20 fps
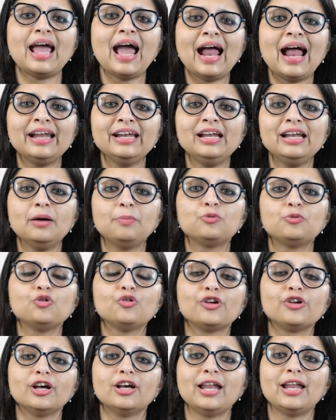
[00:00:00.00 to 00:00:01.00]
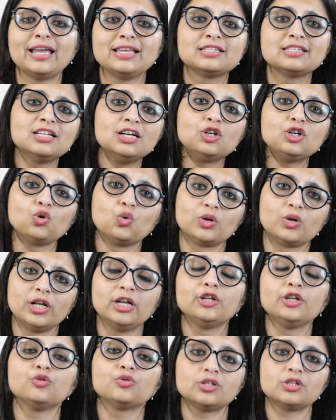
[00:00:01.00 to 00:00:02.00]
added up to realize the total
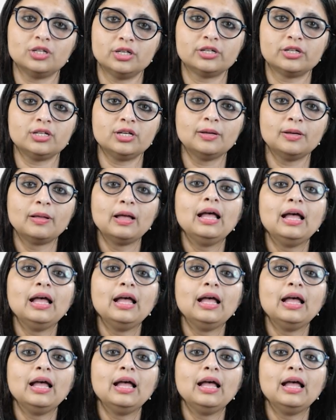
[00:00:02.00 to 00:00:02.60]
utility.